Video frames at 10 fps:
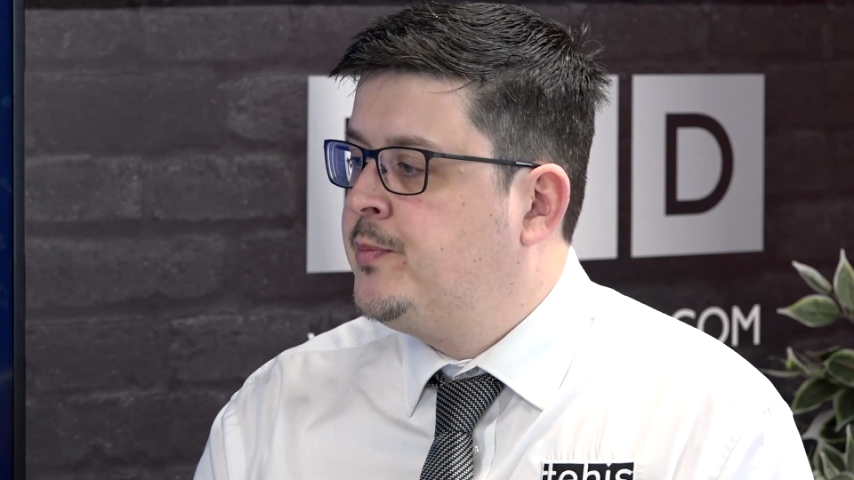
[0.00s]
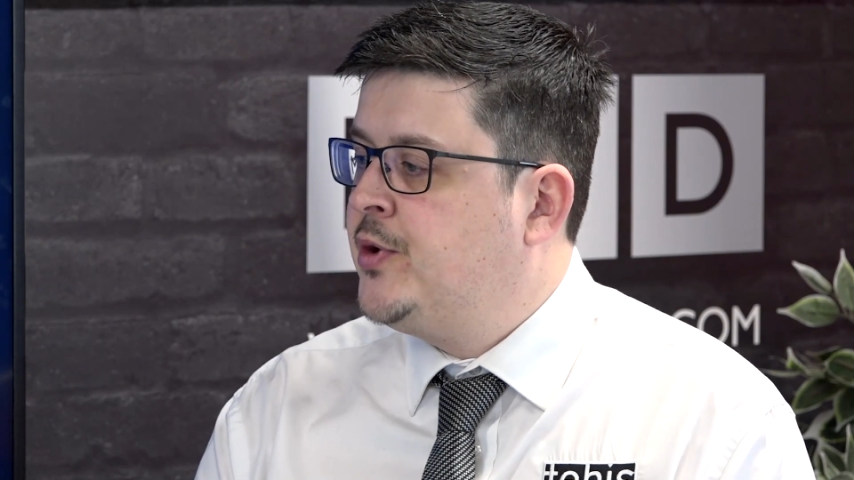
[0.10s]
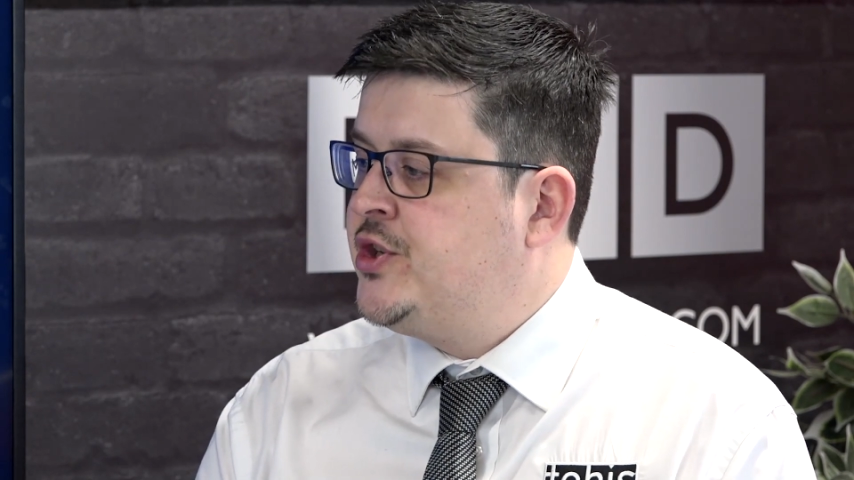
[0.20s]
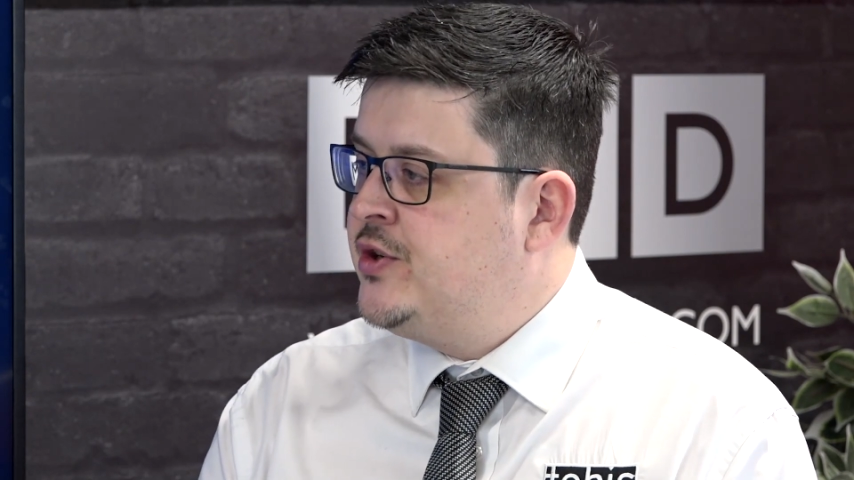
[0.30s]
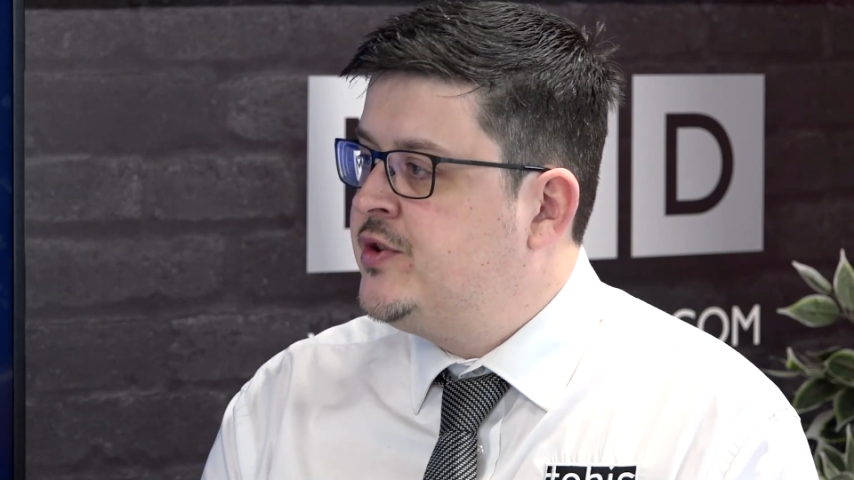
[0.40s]

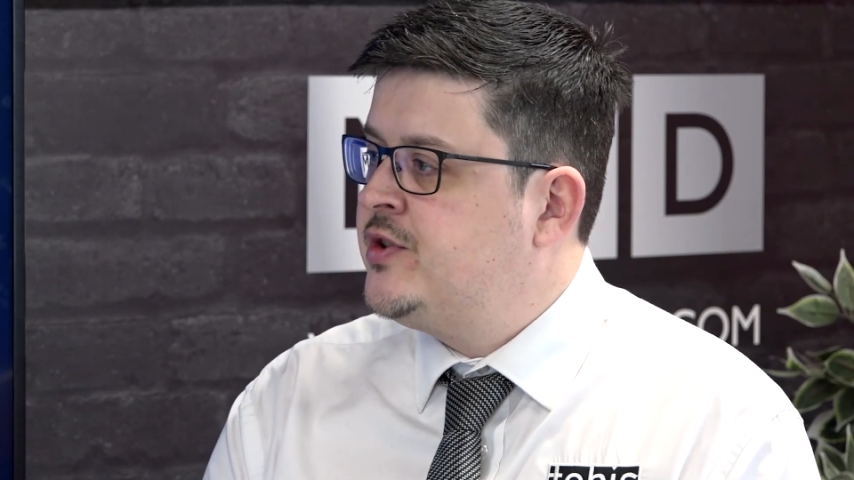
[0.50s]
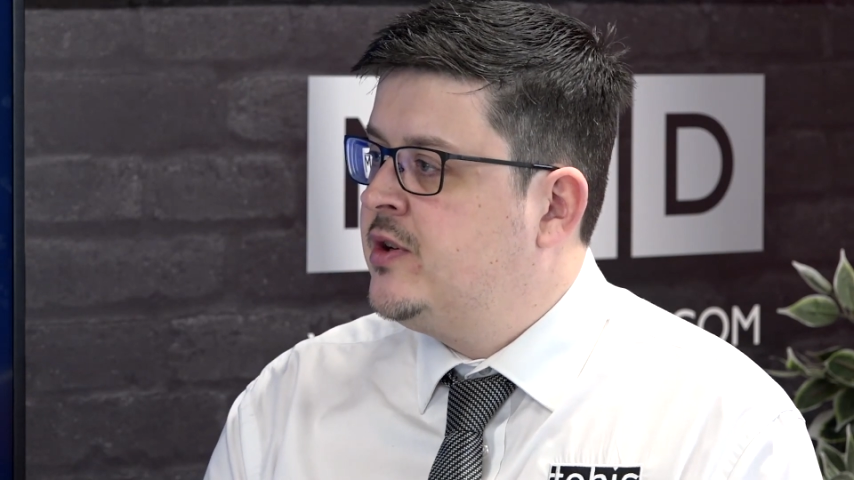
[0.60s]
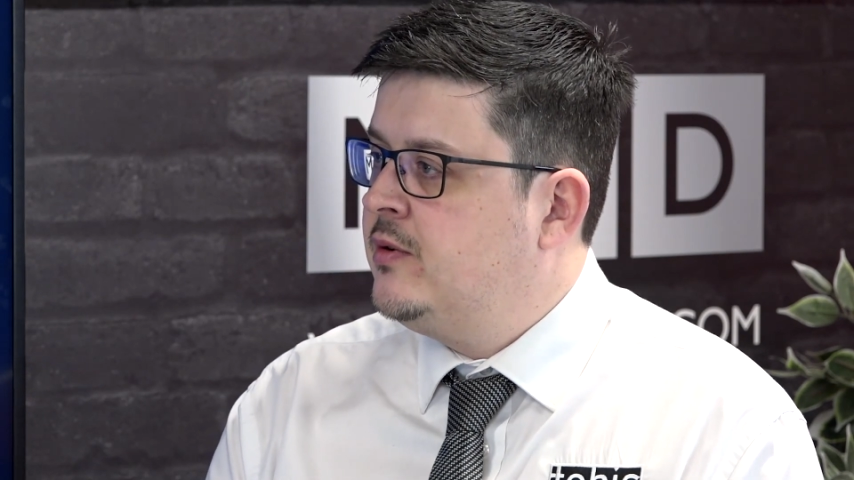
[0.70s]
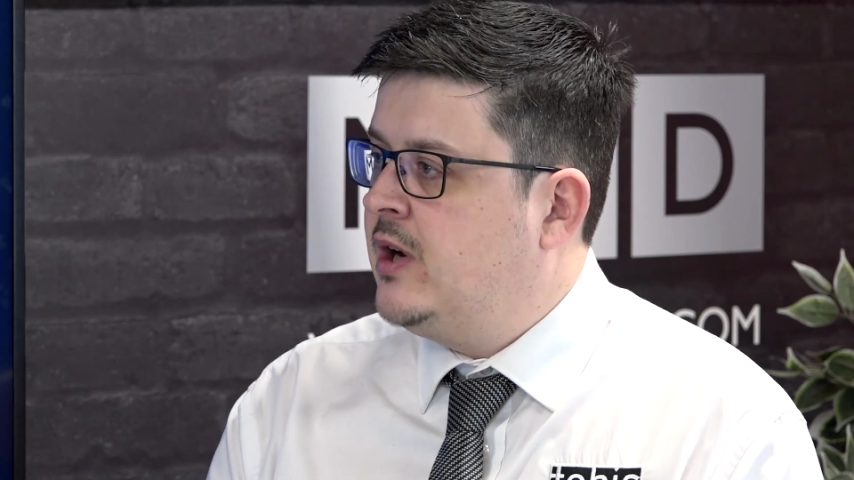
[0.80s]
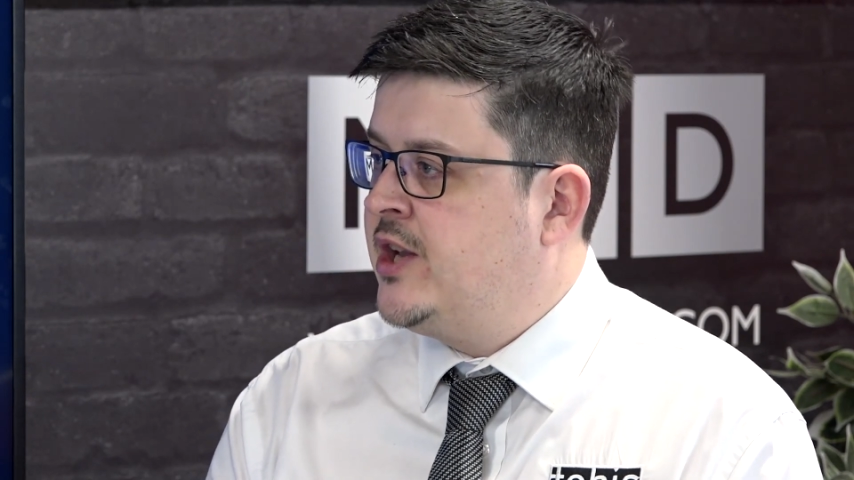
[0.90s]
produce
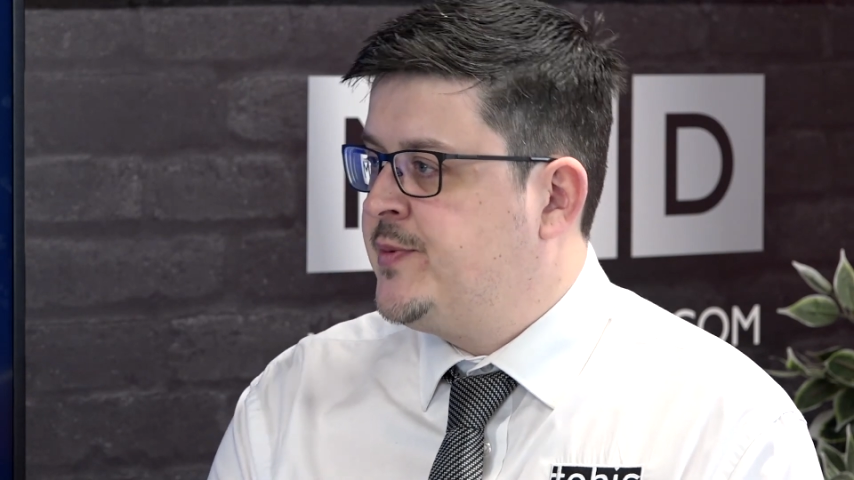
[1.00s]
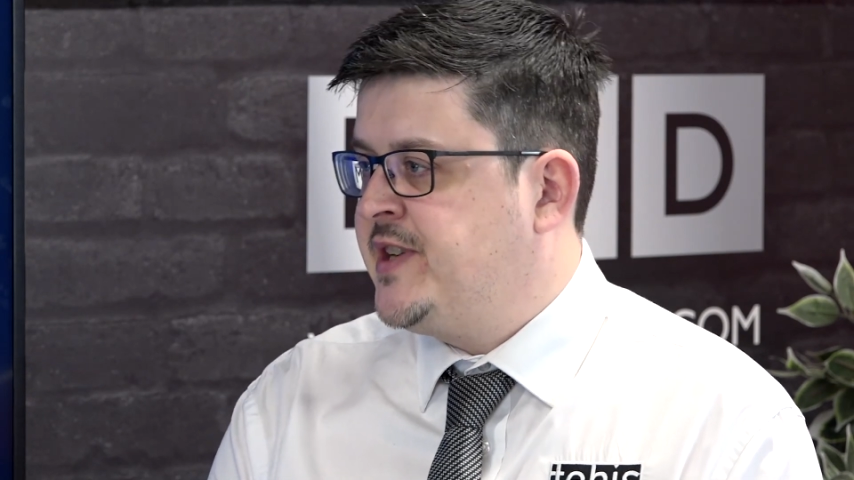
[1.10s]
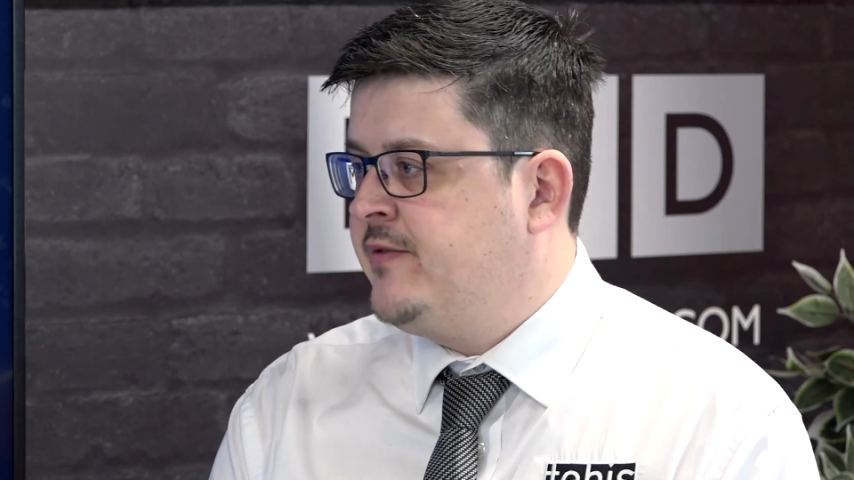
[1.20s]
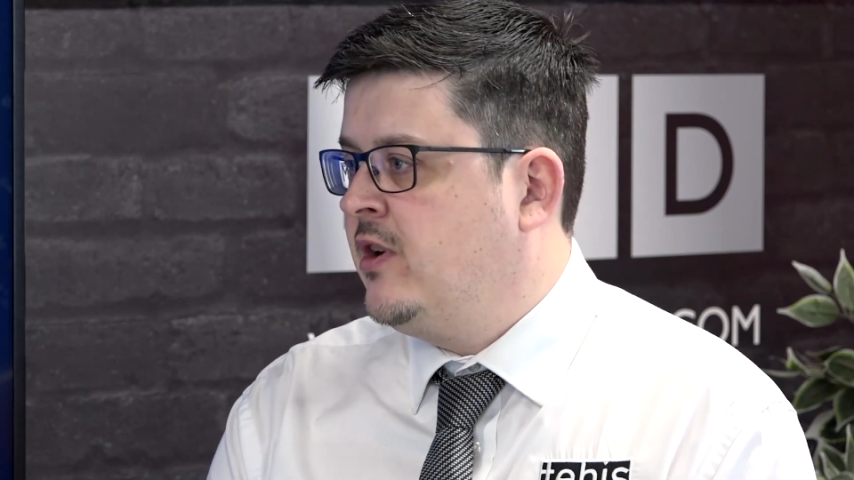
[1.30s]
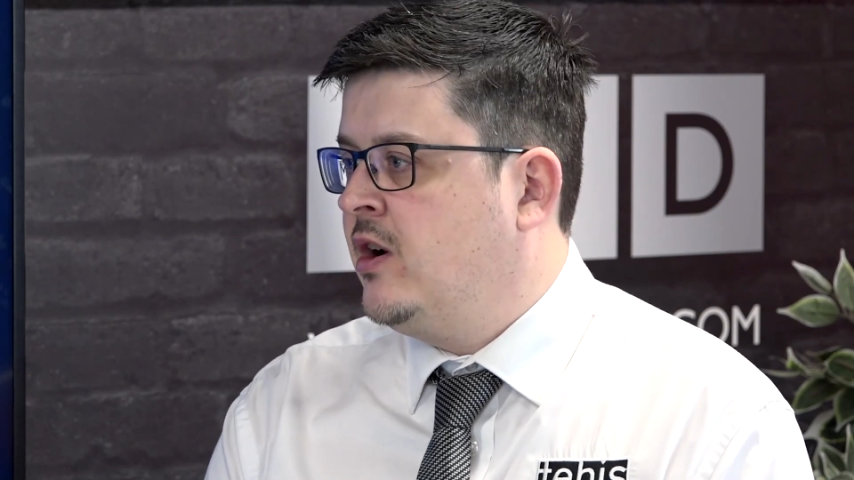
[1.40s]

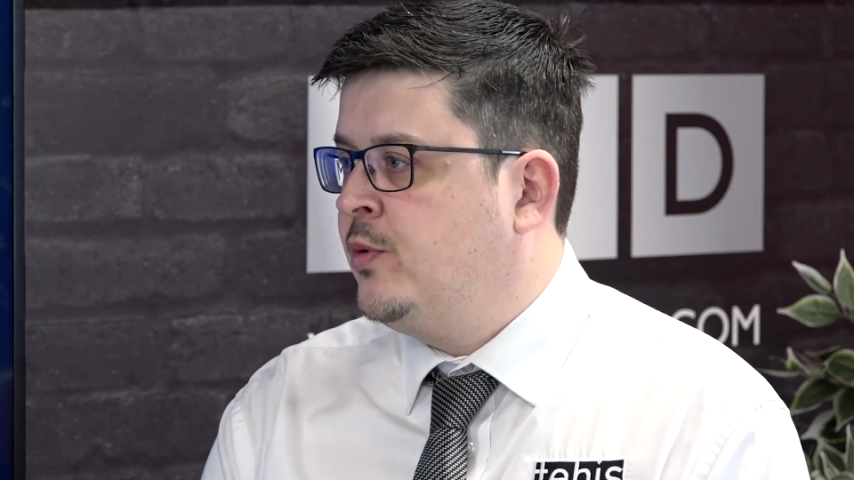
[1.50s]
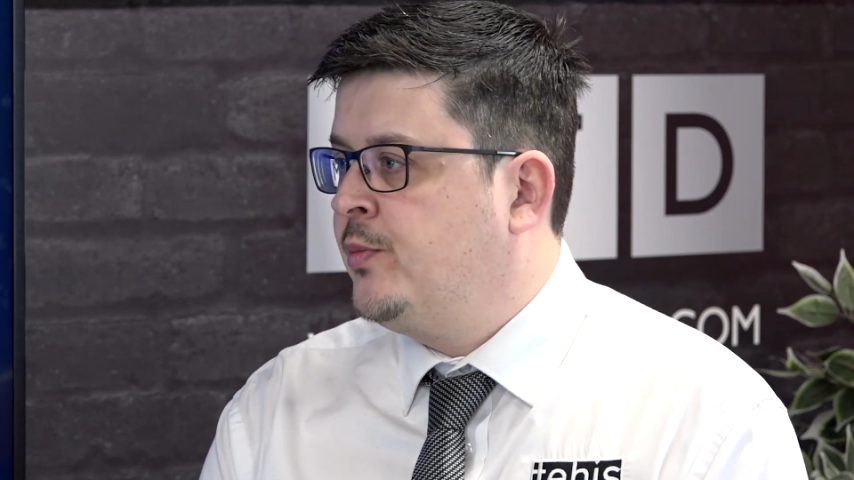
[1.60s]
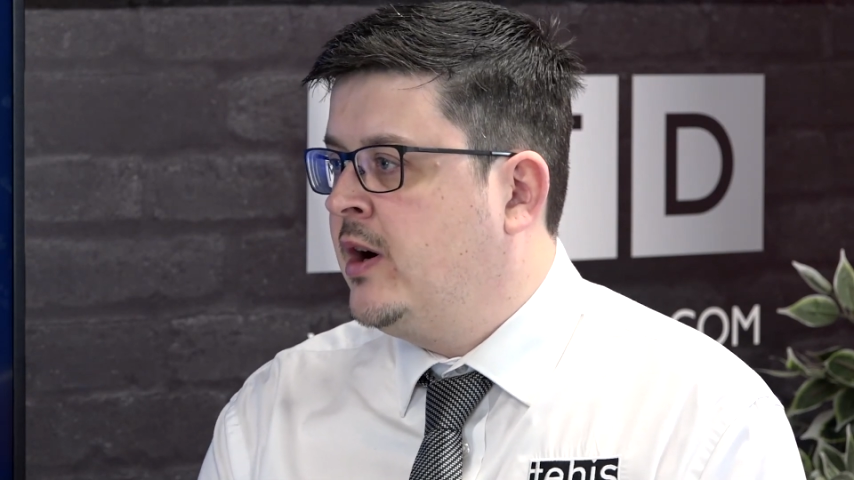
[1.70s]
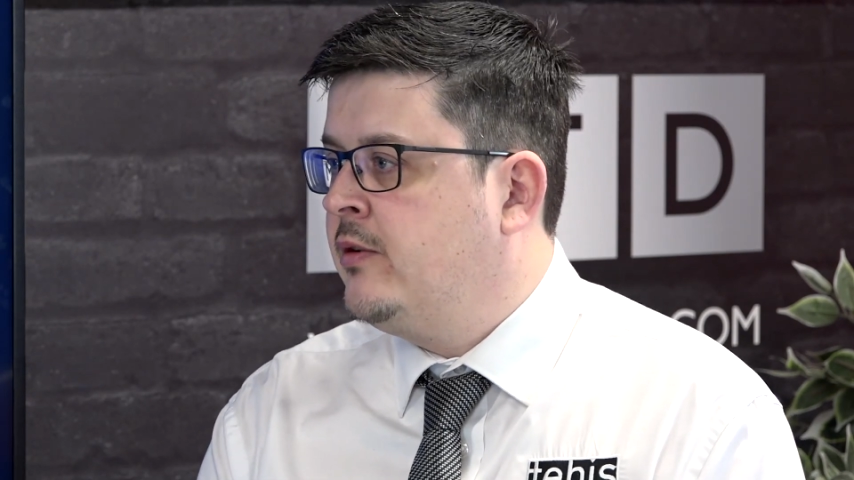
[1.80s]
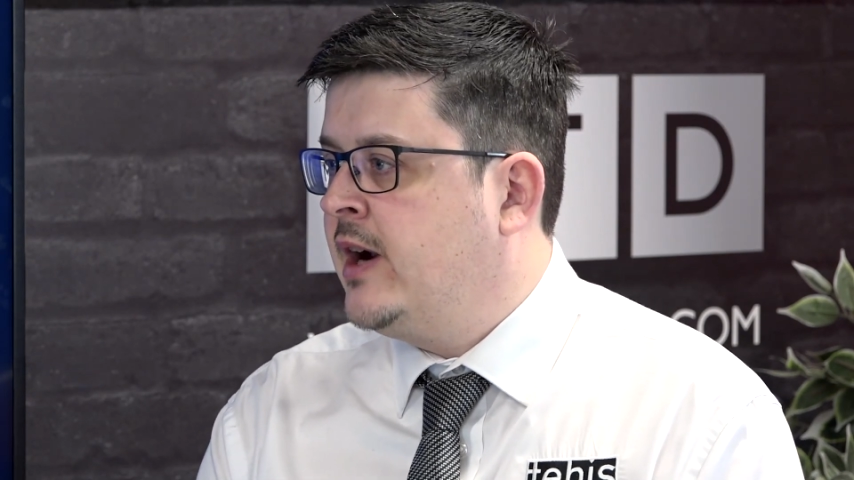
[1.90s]
100% reliable
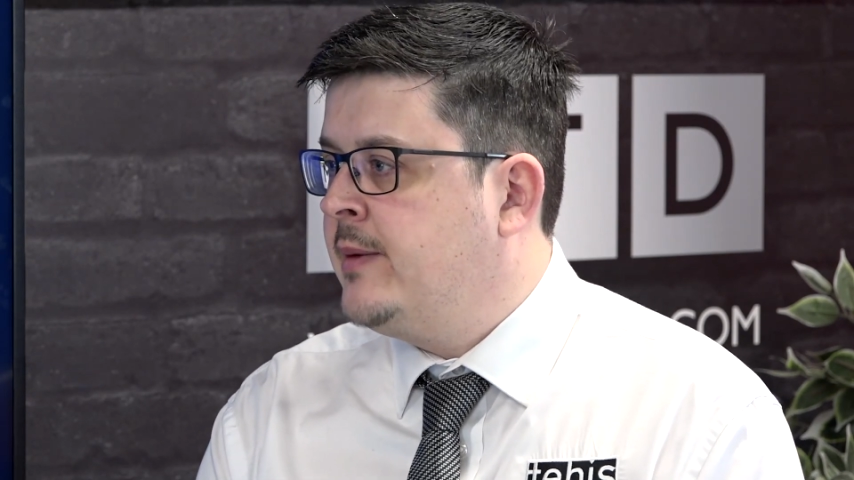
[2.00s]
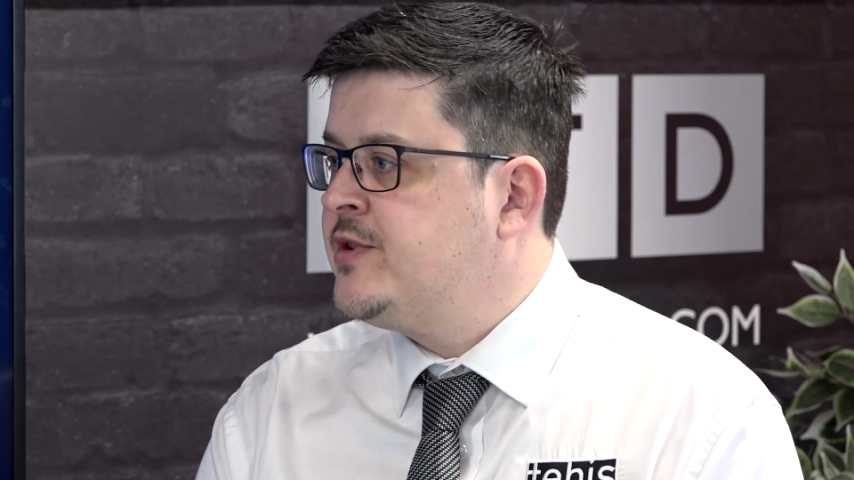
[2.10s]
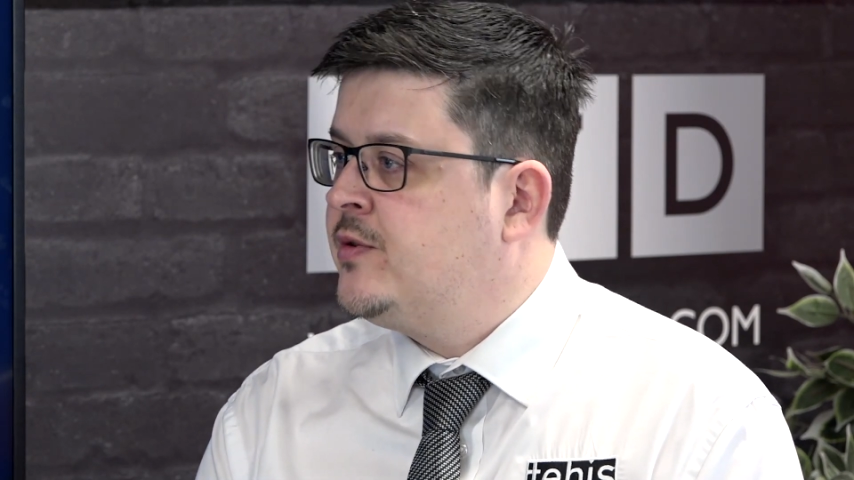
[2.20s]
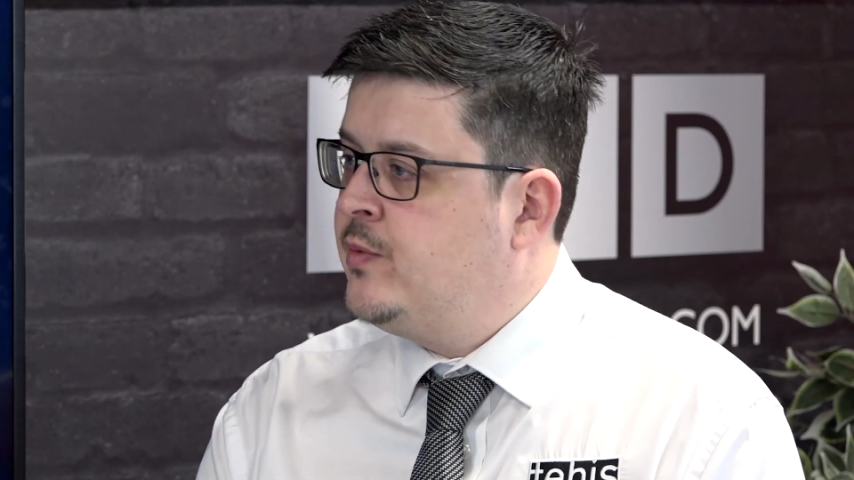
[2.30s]
programs